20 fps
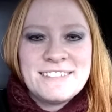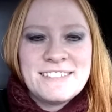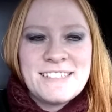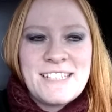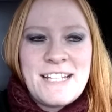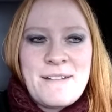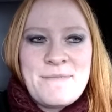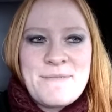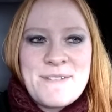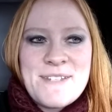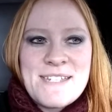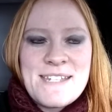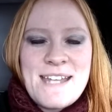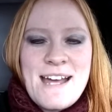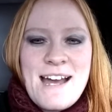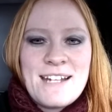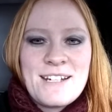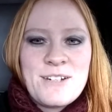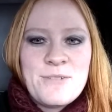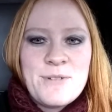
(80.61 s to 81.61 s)
That was
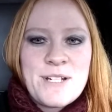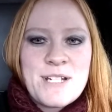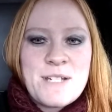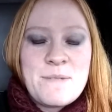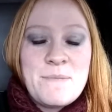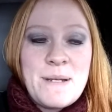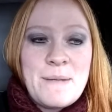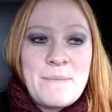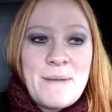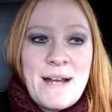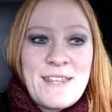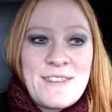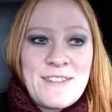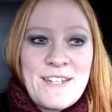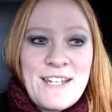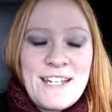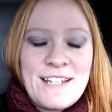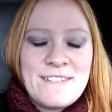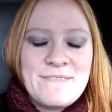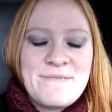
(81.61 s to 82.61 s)
not going to be my
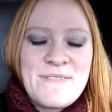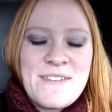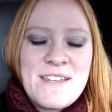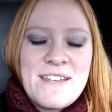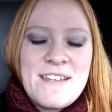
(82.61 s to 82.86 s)
thing.